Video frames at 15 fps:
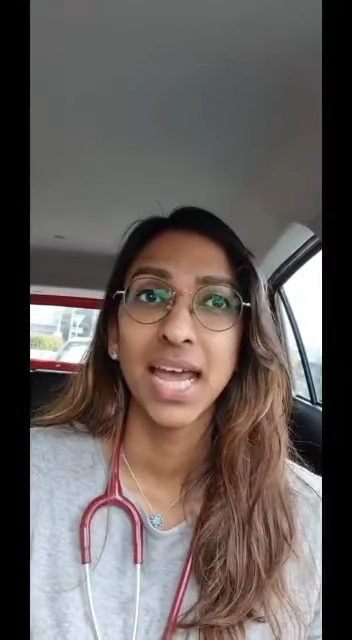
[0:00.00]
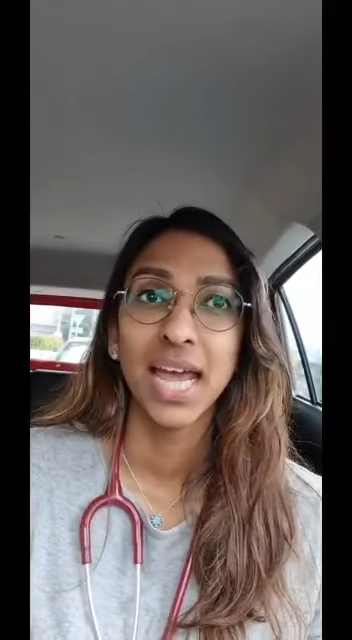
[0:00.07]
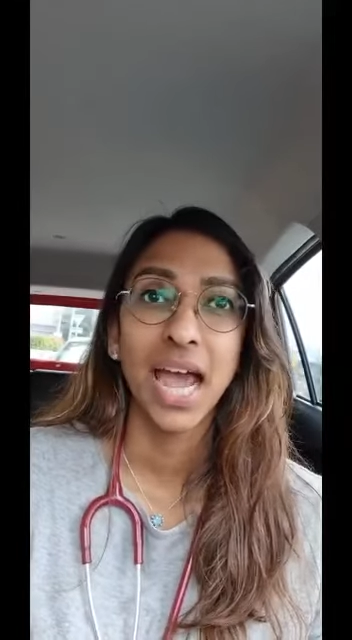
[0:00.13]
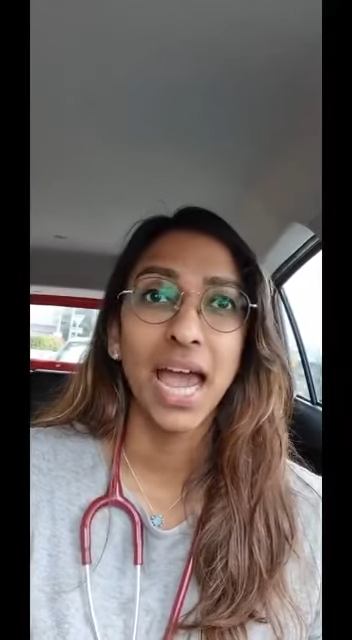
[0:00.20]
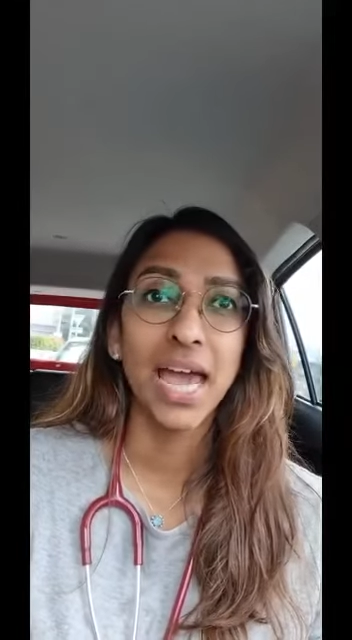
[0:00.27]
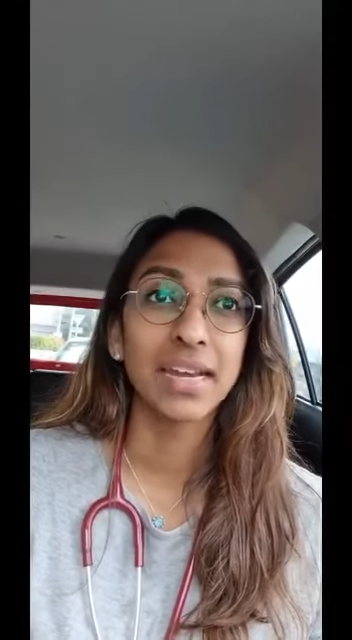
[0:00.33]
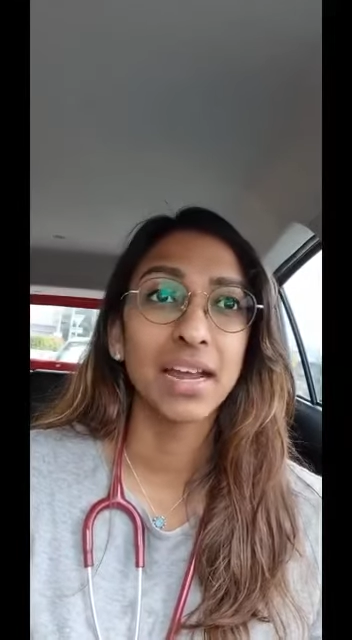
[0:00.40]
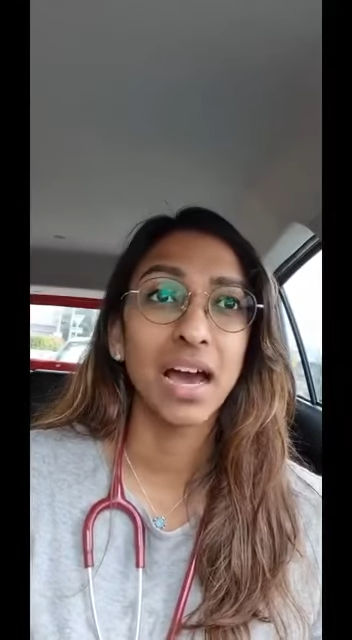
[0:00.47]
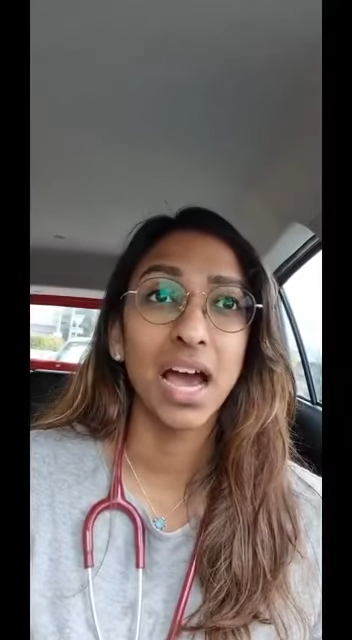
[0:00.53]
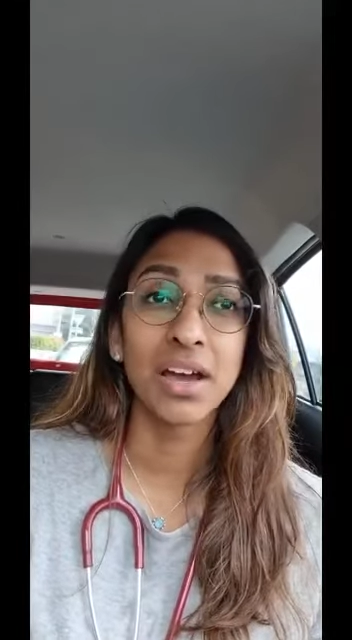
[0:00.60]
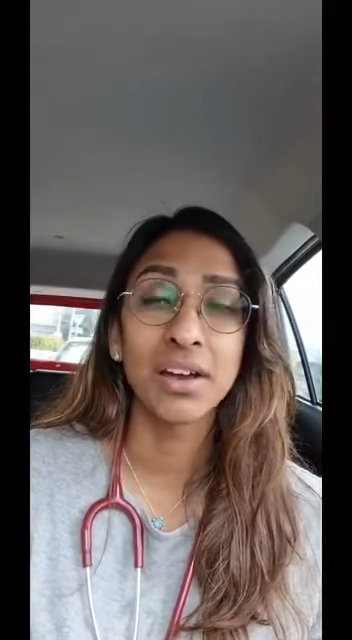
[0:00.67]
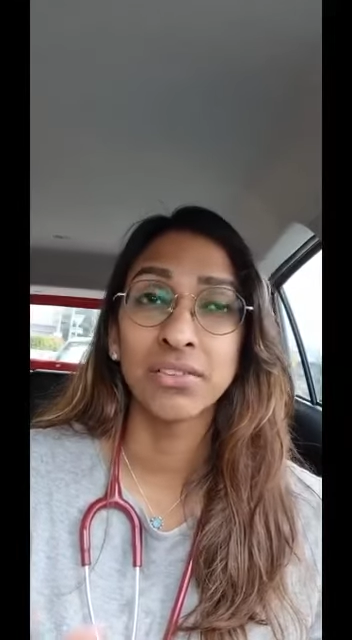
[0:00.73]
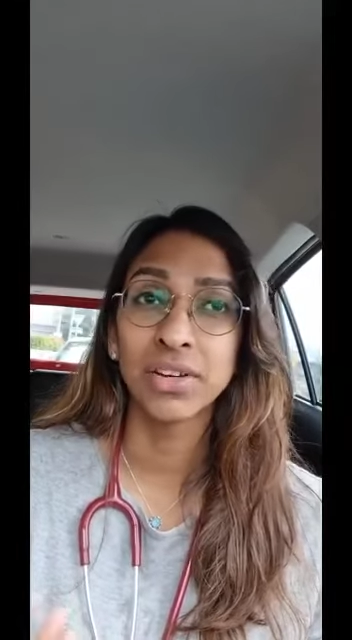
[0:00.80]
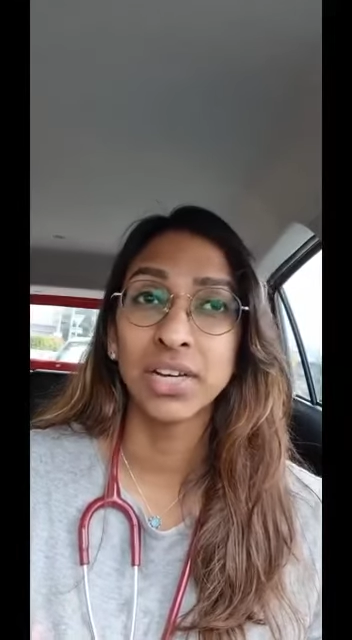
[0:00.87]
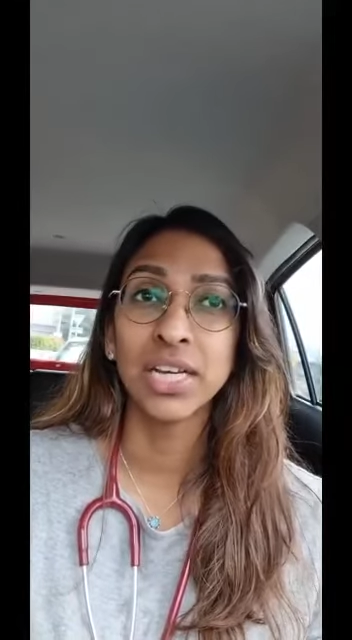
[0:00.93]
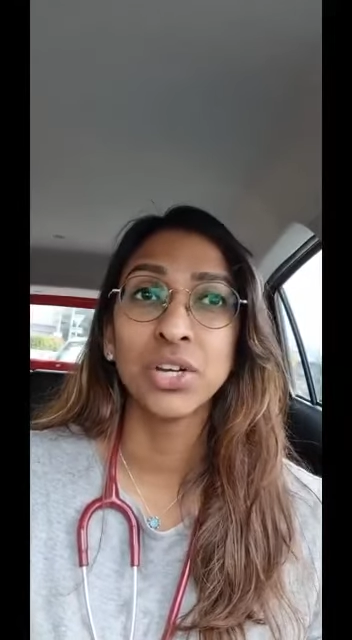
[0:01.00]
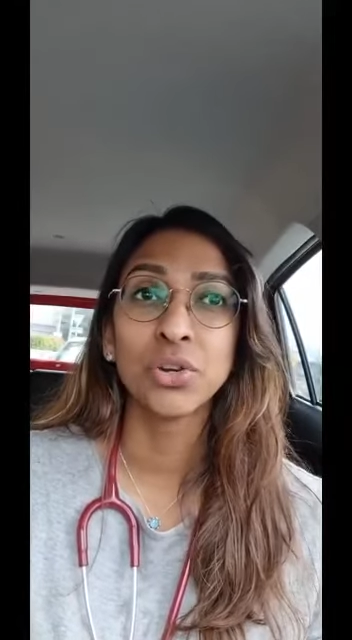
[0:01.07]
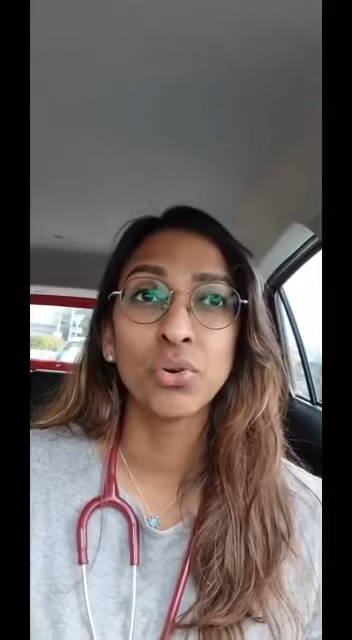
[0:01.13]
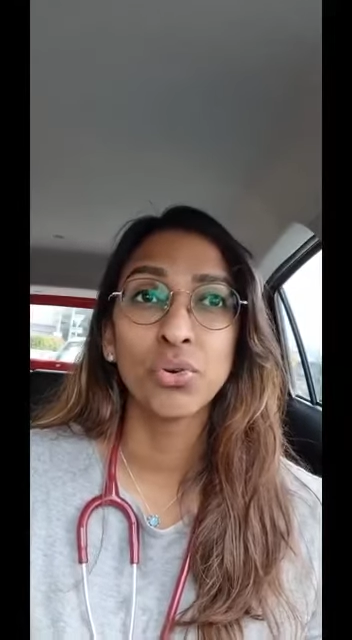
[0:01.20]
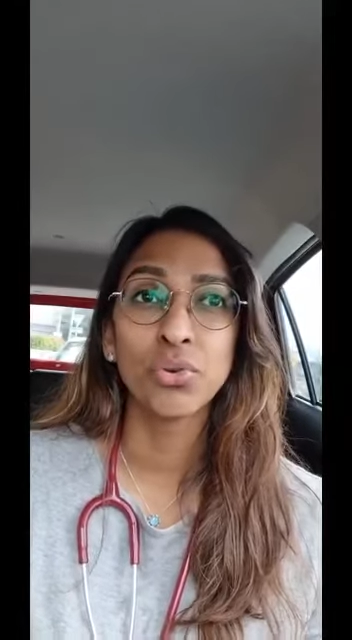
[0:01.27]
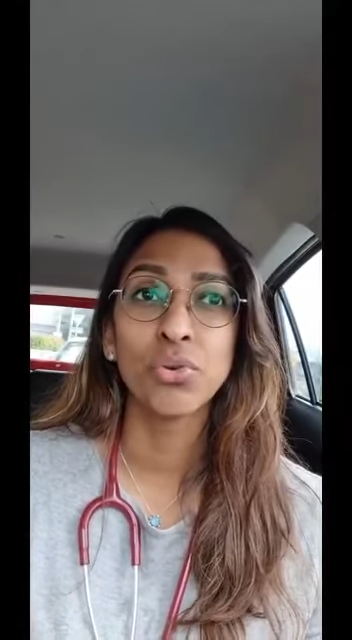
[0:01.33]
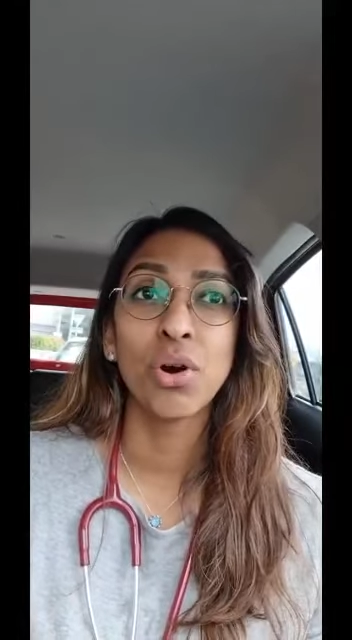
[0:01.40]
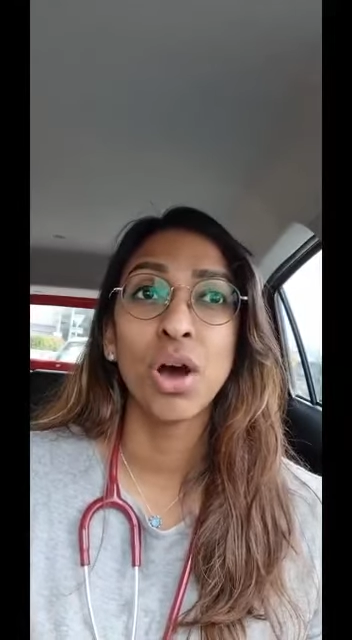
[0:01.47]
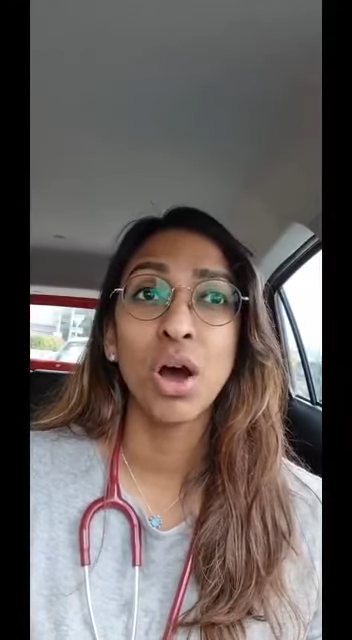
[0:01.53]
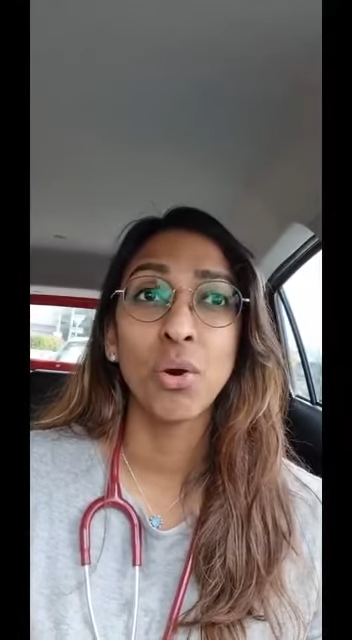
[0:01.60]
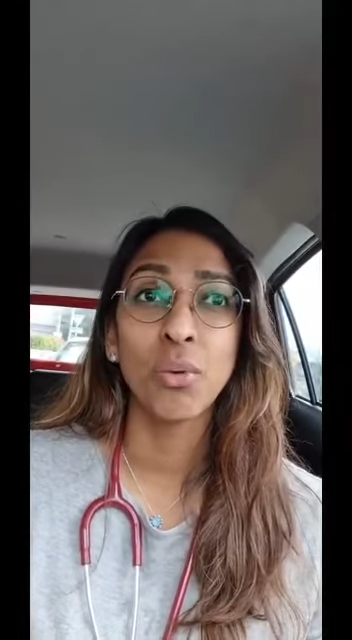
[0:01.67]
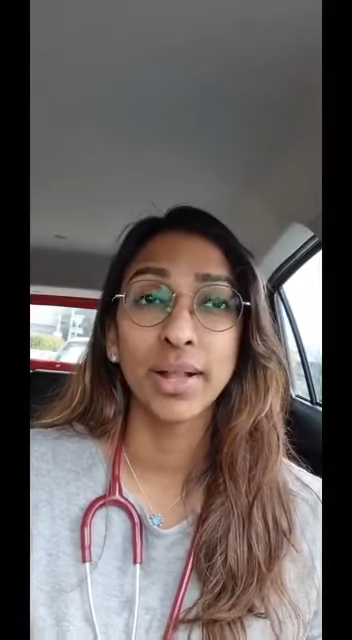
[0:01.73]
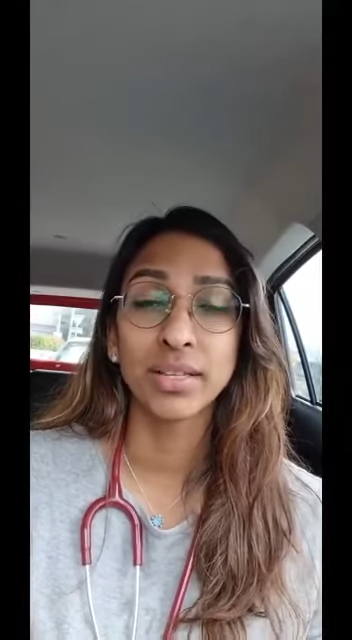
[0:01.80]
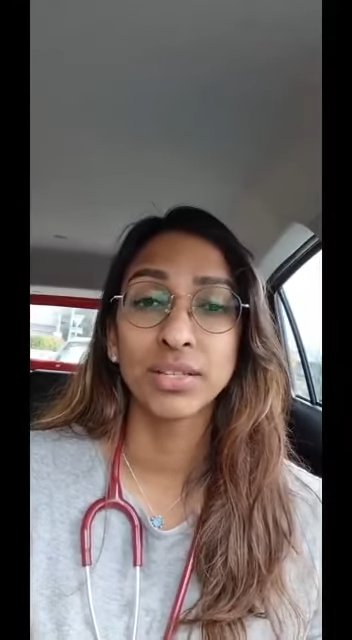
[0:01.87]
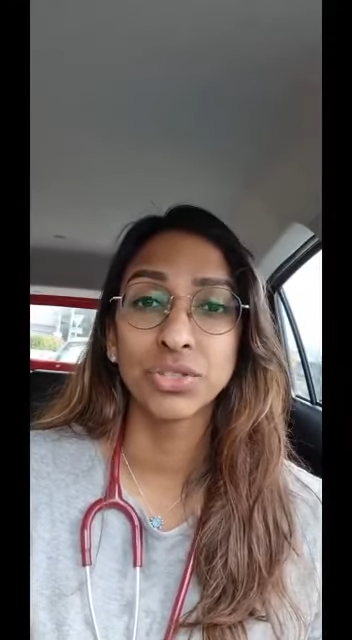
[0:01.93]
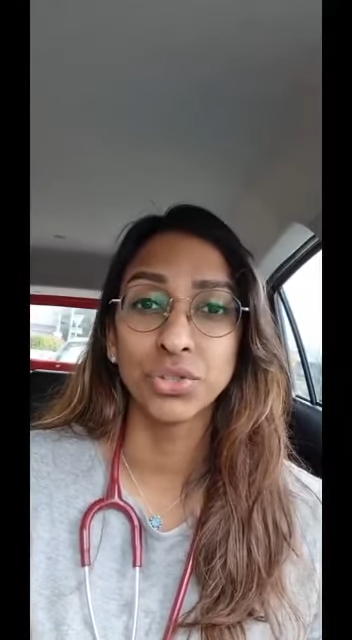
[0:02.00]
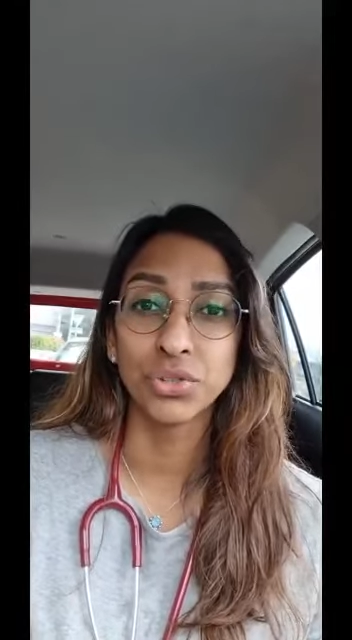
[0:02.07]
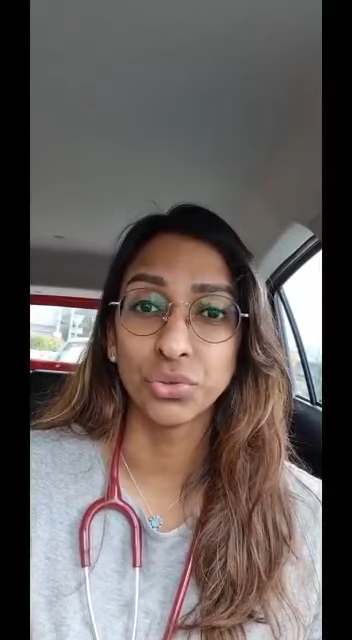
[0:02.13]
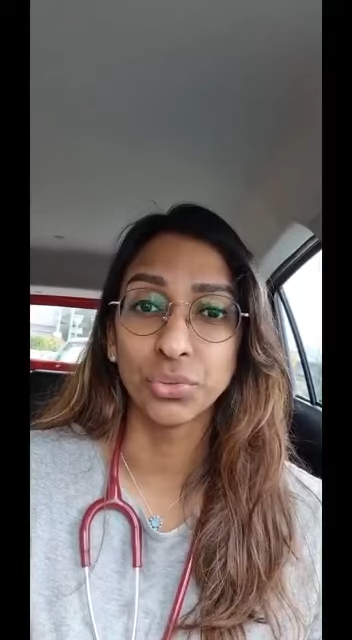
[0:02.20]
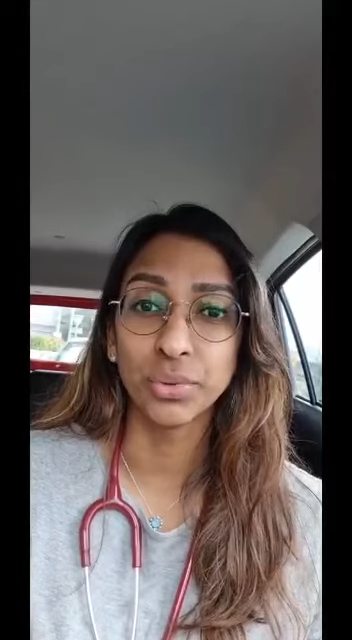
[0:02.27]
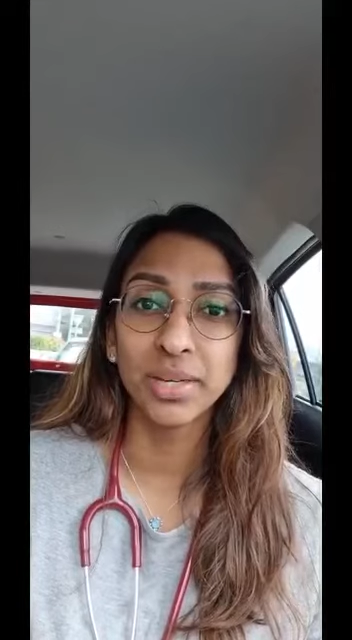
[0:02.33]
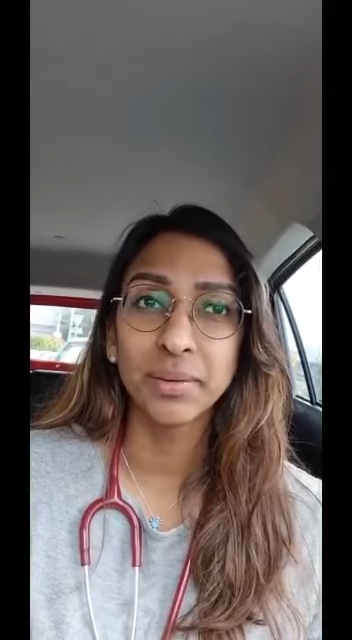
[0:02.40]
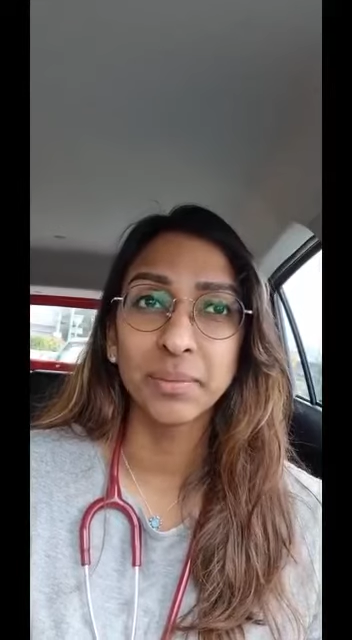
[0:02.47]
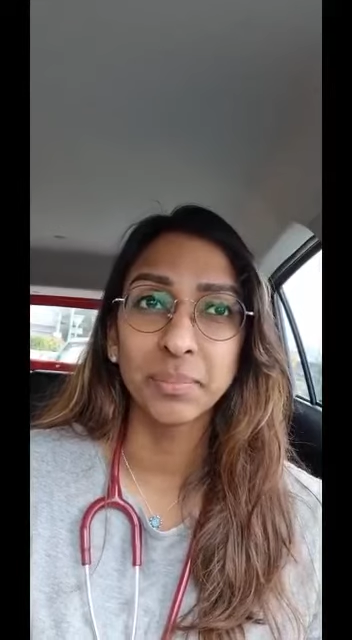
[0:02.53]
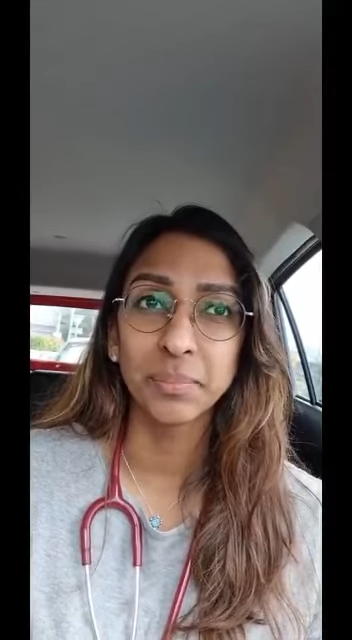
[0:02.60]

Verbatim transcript: And I really don't know how else to do it